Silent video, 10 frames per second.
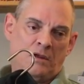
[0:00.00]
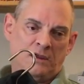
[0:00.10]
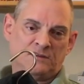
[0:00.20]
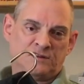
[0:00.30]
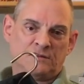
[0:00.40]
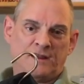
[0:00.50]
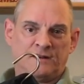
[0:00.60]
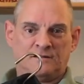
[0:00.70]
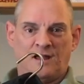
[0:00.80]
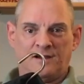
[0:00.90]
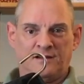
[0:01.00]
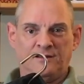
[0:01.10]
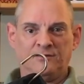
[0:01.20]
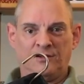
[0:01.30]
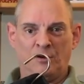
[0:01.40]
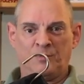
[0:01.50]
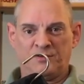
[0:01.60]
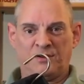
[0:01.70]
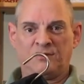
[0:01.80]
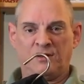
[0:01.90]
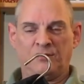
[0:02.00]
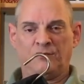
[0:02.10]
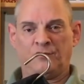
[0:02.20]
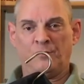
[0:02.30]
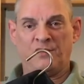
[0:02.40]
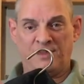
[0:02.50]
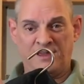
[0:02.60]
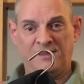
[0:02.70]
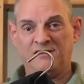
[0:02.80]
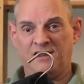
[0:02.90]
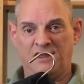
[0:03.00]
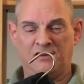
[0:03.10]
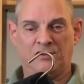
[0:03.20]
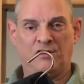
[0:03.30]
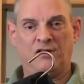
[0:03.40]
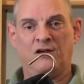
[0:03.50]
insulated lining to help protect you from the heat and